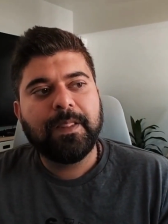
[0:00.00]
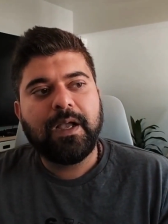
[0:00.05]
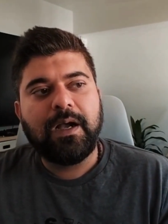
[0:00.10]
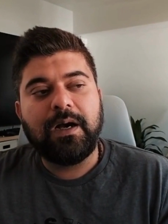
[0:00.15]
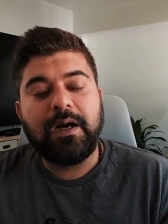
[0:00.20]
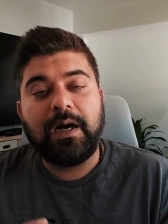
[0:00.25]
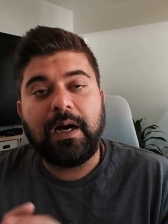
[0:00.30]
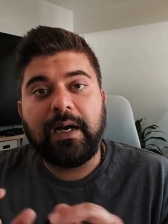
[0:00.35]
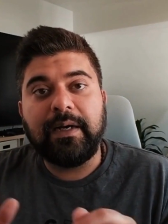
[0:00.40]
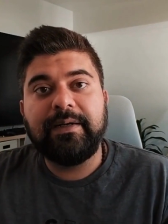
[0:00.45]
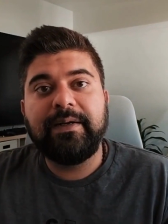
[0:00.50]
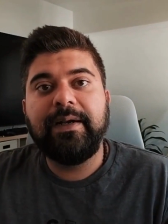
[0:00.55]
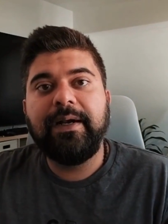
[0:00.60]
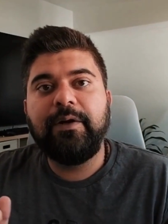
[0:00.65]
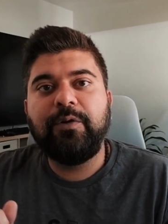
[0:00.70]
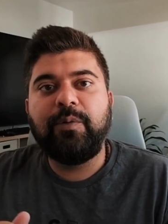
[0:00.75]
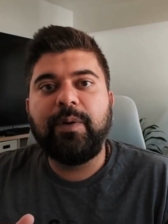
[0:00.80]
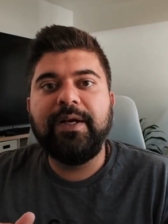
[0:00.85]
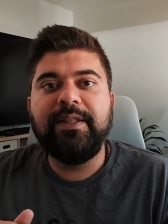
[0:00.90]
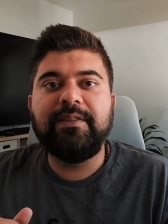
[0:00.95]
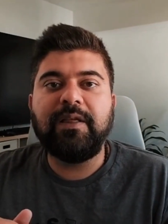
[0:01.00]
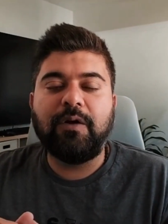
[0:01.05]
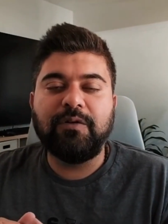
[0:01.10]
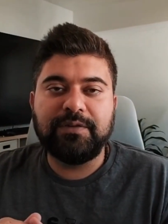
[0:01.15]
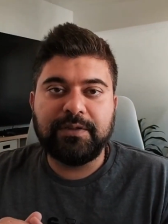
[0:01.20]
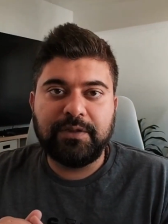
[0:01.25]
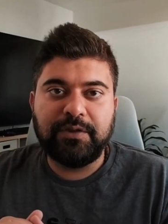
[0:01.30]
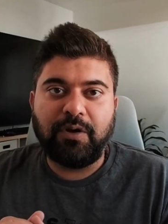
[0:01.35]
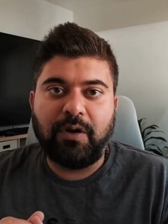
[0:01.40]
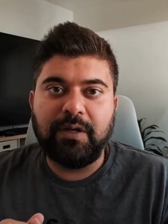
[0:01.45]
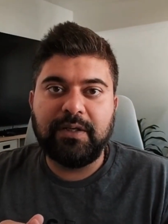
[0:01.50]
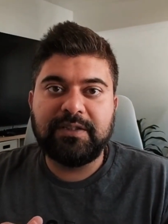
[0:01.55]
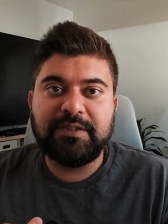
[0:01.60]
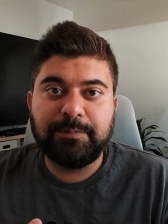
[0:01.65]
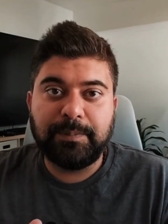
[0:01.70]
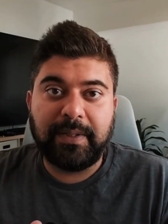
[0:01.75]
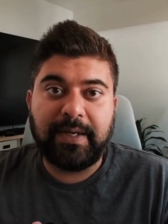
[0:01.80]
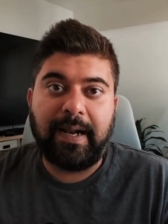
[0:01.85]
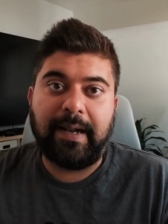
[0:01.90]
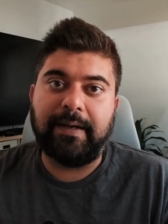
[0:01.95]

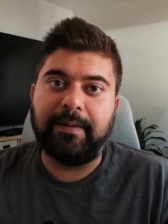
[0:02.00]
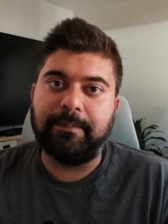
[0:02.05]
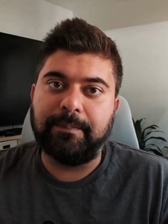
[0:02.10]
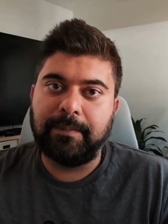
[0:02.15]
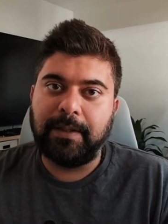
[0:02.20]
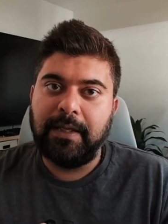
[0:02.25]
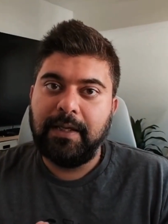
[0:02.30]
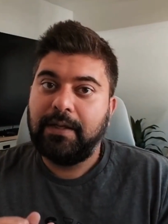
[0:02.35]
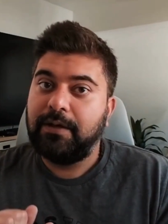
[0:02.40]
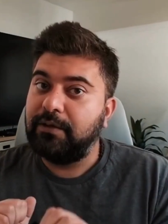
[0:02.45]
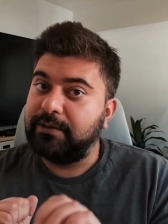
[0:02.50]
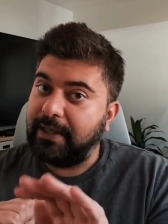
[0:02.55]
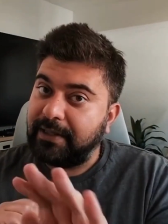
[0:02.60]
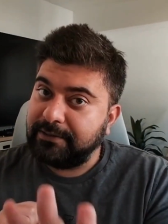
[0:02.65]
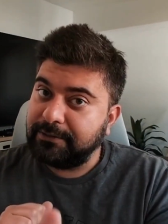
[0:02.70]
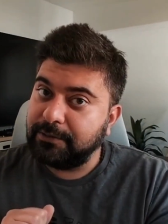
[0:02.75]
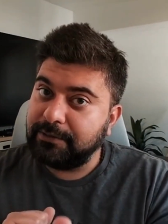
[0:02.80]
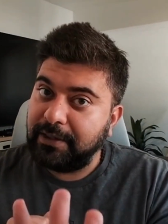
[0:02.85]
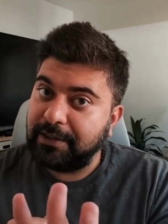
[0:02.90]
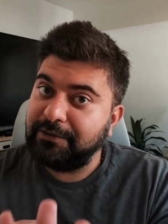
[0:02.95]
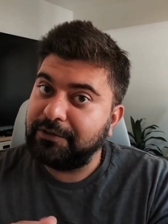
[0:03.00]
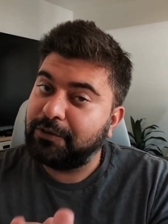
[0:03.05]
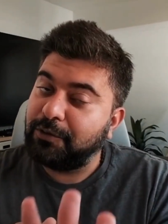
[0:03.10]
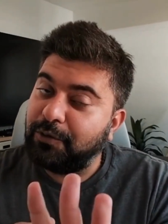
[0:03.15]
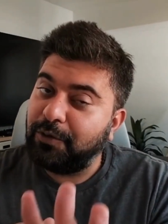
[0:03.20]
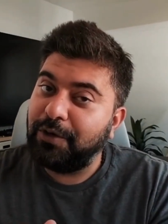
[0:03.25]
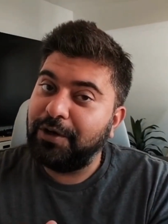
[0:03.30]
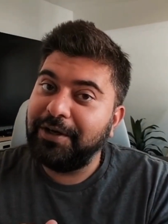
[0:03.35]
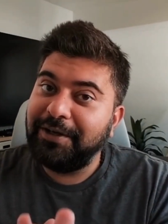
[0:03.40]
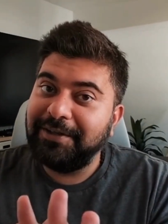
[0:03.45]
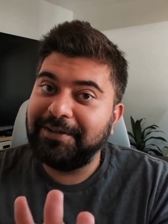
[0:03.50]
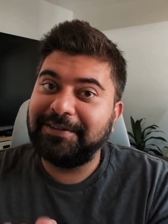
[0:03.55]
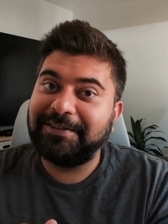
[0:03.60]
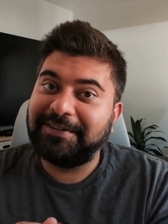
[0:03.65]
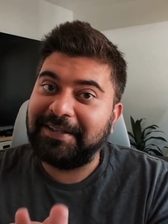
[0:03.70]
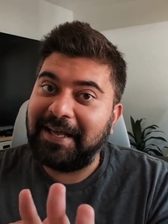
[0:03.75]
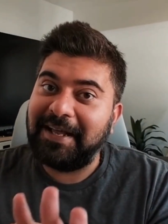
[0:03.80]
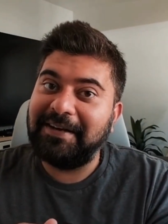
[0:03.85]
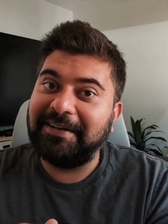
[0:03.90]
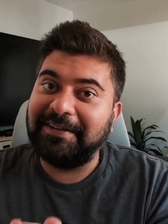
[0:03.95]
$120,000 per annum. That's a good
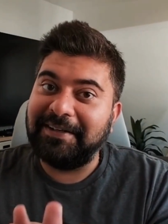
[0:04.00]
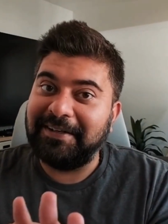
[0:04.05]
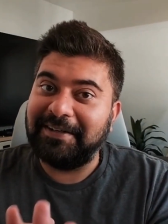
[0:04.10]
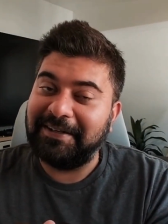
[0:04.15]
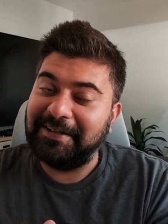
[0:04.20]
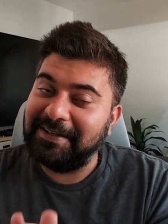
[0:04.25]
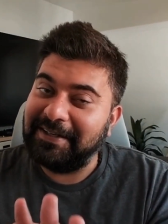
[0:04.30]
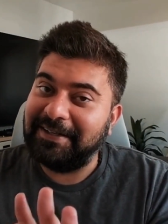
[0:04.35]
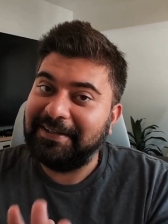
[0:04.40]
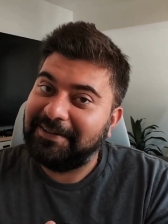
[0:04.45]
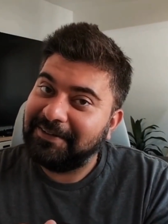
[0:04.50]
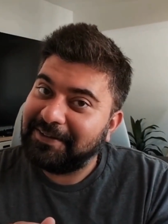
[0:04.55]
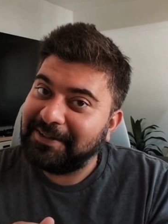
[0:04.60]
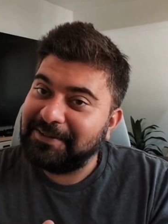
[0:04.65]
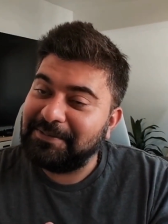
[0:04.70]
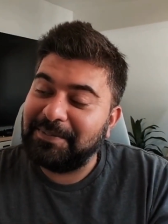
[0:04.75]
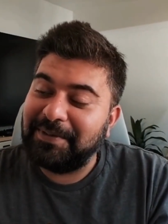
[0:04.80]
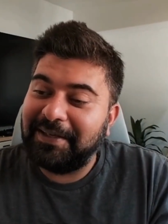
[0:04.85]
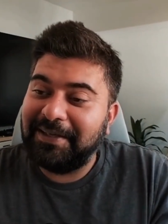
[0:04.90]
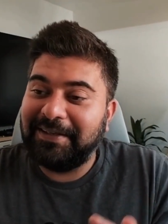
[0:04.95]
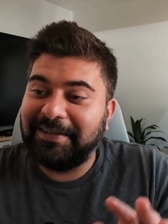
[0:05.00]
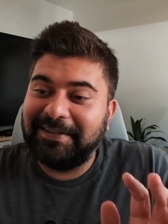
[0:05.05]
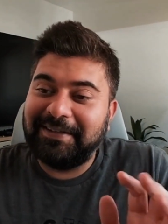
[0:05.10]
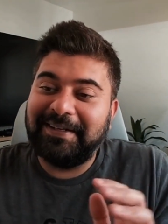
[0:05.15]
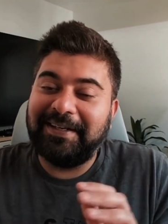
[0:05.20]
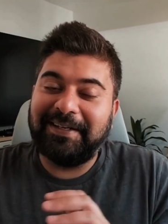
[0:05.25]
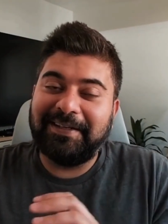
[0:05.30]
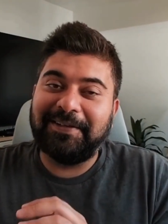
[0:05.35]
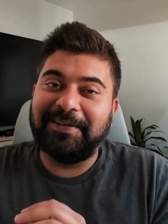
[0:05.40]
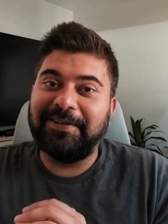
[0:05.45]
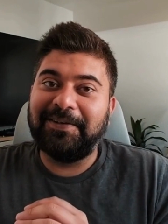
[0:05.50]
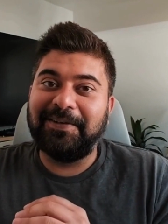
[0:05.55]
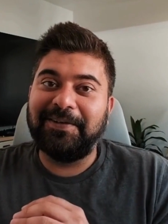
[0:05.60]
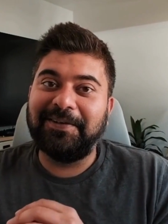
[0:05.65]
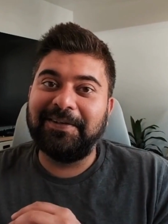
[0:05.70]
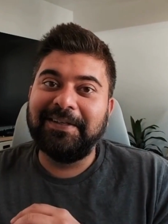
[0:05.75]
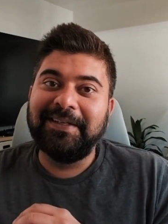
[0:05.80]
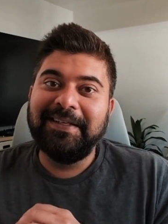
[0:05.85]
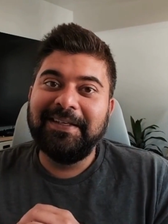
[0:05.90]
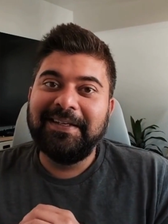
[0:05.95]
salary. Like, trust me, like,
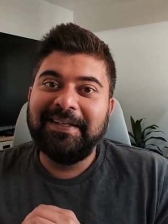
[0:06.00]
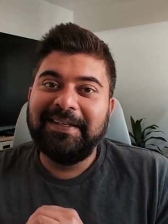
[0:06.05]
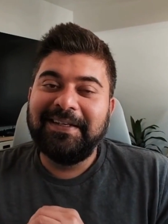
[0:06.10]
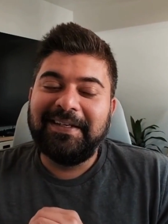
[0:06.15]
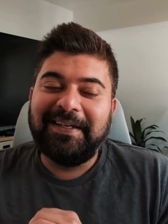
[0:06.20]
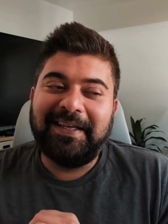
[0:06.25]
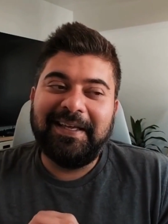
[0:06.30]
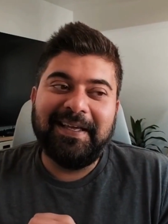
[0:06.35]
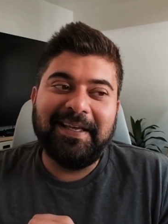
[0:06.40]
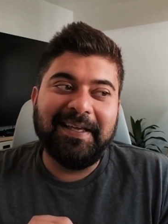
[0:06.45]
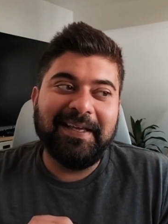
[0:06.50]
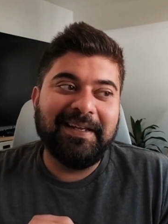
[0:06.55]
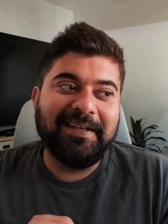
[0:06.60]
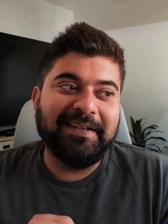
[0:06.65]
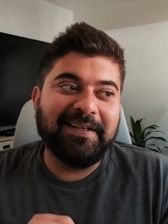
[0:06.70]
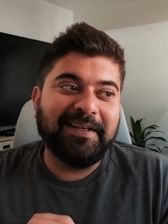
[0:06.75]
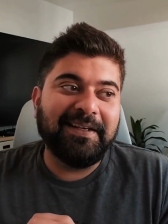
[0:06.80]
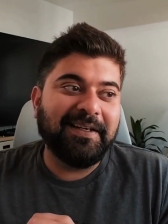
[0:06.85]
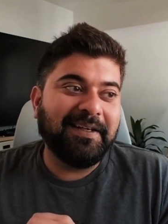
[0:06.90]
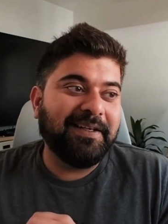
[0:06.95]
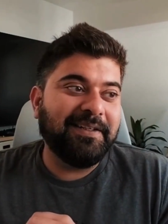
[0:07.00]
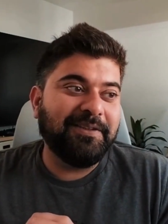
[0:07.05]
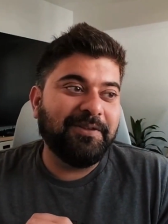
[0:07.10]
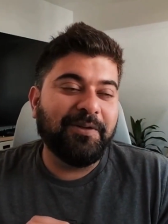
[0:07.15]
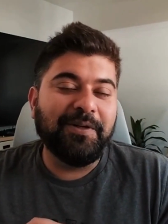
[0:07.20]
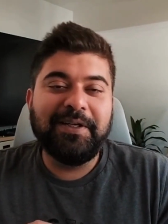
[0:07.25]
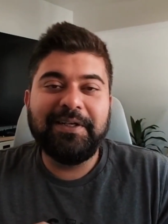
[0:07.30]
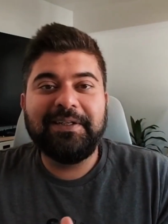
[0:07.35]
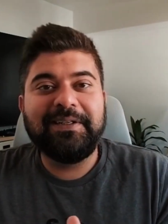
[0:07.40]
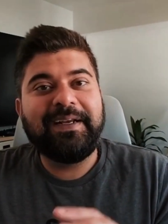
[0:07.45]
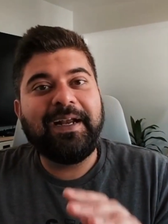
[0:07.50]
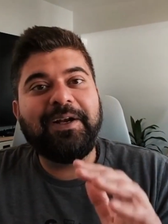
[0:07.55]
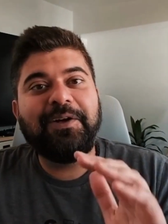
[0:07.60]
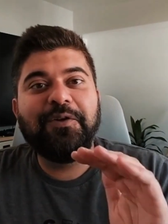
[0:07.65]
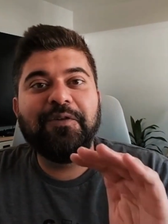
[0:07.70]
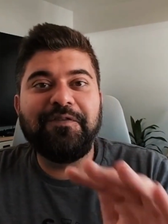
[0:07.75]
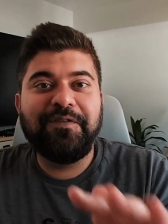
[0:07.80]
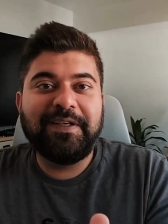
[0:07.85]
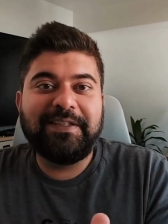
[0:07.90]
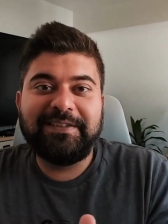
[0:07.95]
and don't get
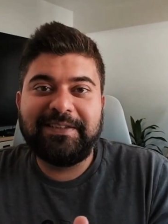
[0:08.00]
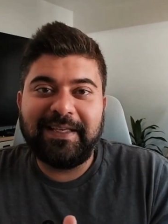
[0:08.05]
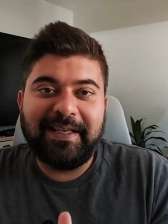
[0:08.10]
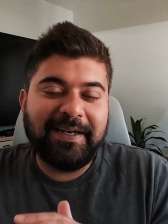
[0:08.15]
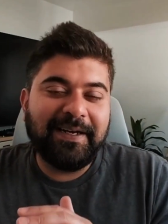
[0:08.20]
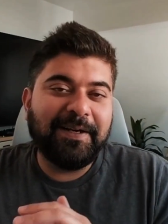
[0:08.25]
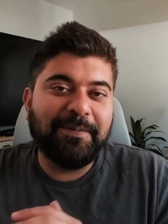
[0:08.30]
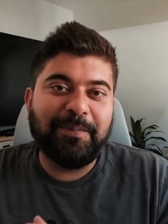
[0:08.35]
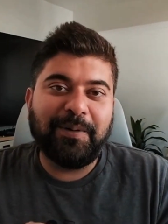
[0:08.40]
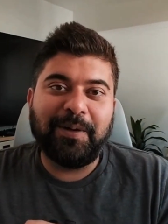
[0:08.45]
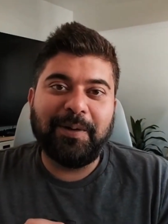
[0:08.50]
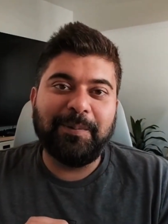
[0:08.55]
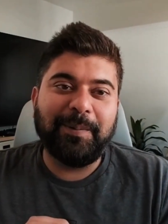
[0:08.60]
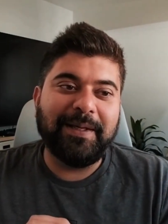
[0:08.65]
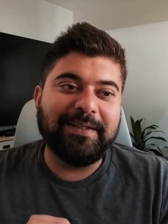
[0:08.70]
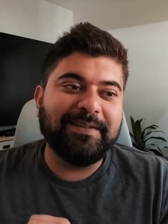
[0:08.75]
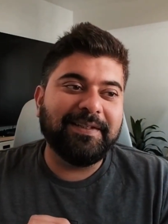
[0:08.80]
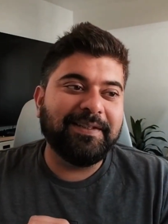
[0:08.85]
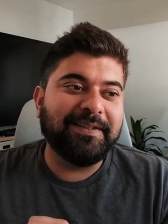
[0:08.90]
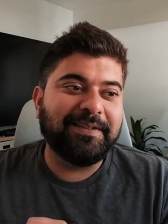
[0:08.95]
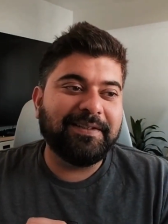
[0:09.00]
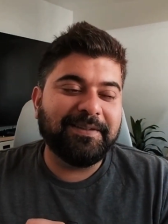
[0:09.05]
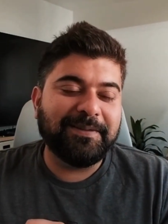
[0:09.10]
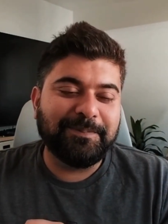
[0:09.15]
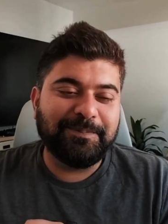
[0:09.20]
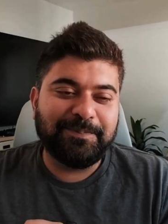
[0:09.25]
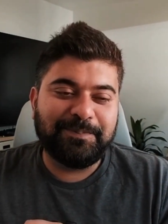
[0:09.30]
too fixated about whether